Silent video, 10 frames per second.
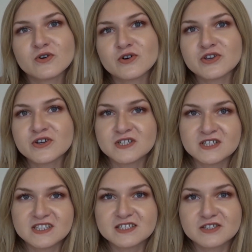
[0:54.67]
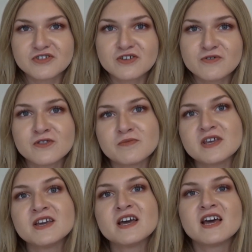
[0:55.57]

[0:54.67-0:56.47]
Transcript: or you can disagree with me.